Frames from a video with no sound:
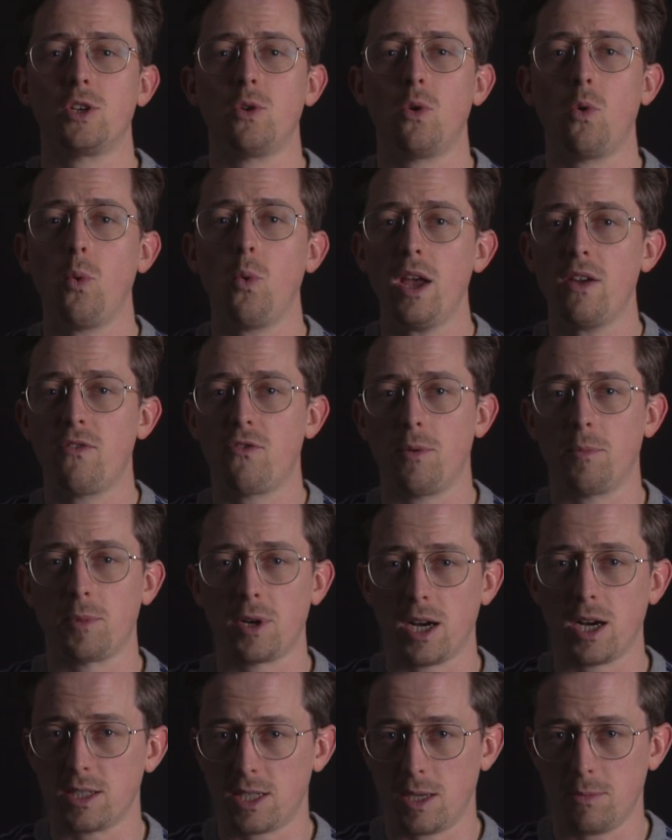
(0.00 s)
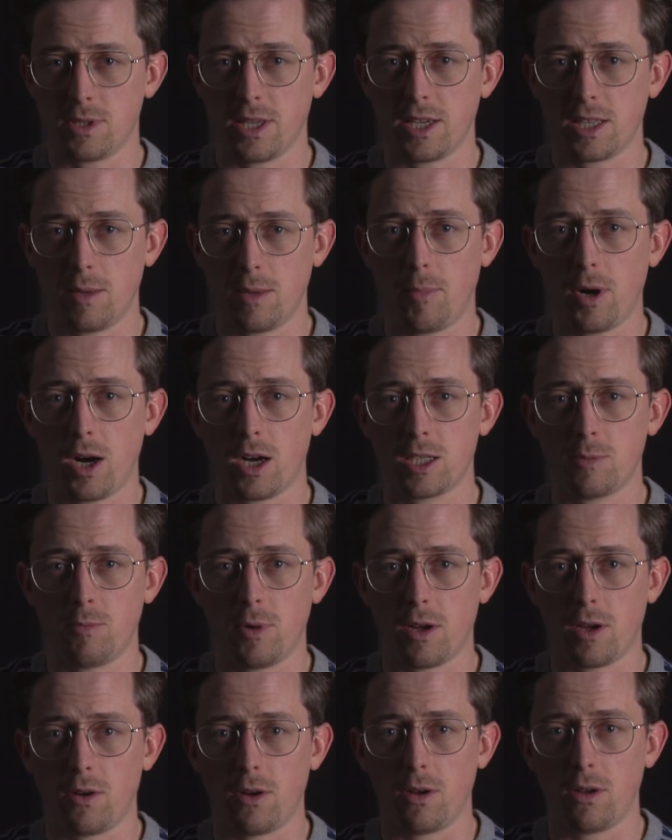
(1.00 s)
you away from concepts like the box
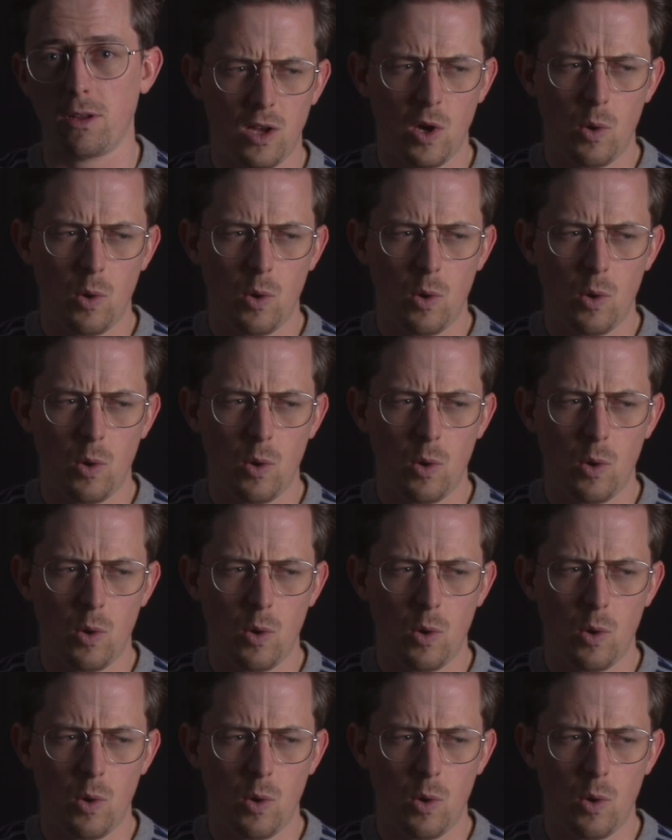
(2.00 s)
model.